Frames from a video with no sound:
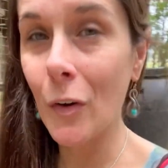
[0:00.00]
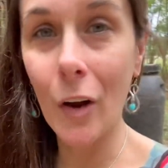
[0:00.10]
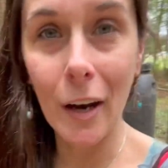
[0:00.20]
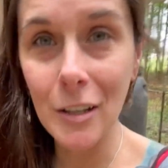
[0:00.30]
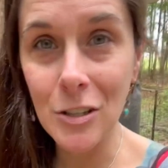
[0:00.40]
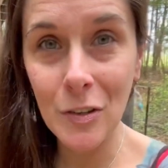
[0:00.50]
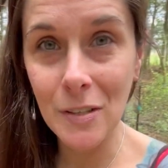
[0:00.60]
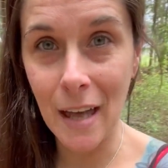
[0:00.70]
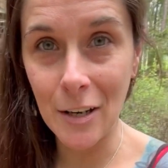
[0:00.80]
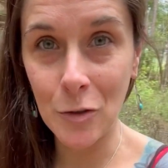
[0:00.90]
they're gonna choose
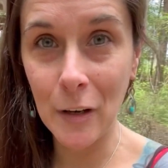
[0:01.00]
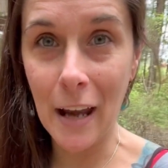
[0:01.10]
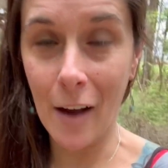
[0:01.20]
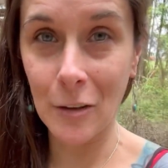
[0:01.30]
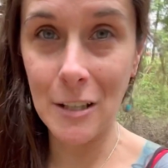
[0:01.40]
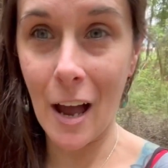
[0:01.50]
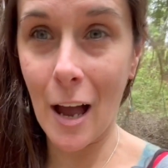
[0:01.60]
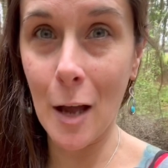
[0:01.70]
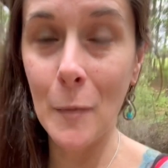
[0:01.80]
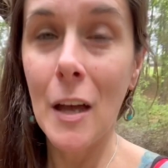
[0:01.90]
that treat every
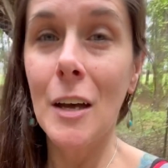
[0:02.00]
time.